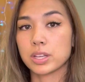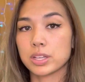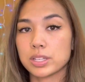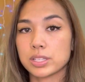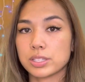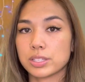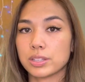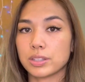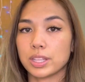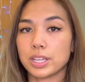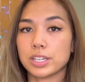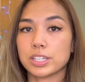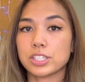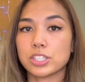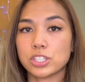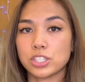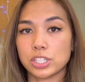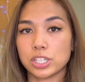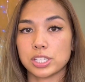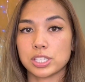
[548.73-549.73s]
So there's
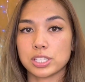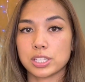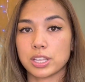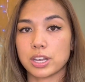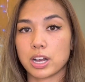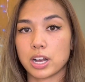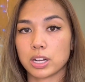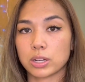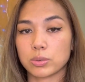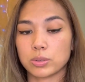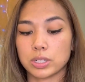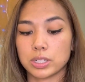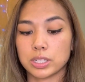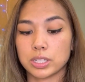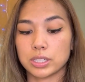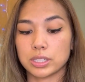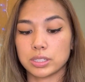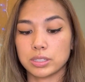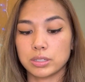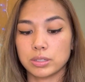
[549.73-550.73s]
just the
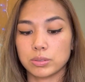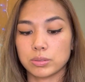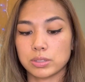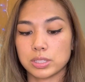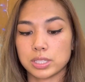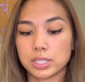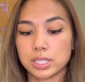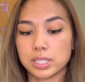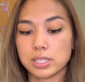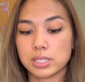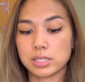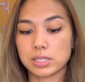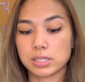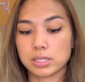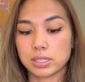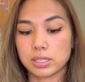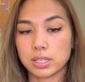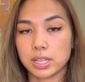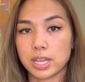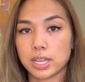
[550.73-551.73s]
Aqua Resist
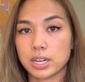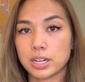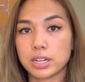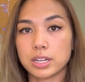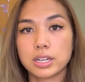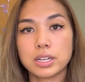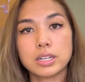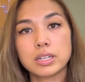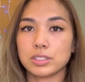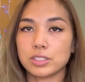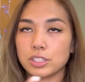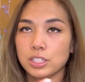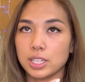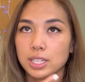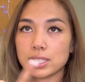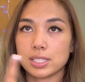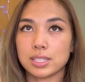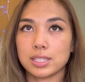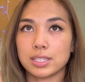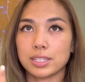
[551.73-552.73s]
liner. Do you
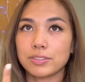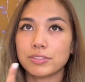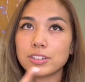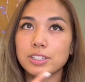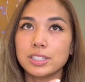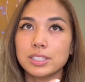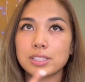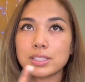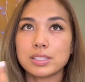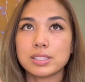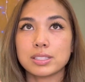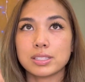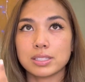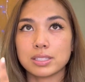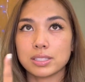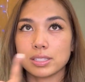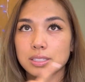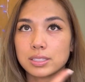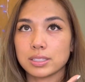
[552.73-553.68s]
guys see a difference?